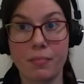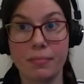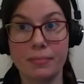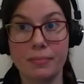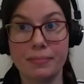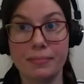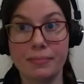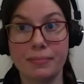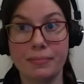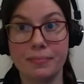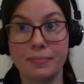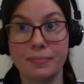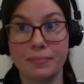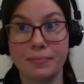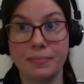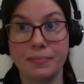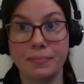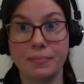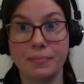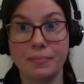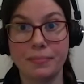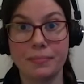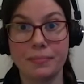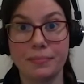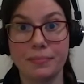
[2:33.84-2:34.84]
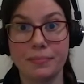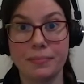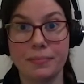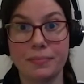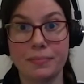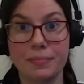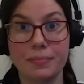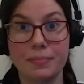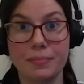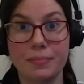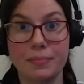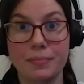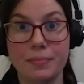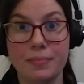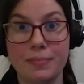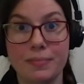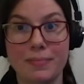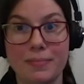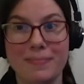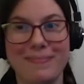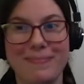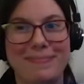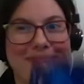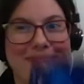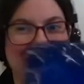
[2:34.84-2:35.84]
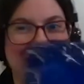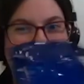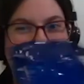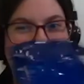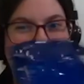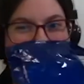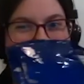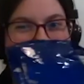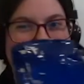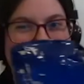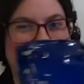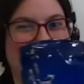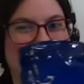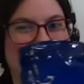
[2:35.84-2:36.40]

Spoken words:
No words are spoken by the person on screen.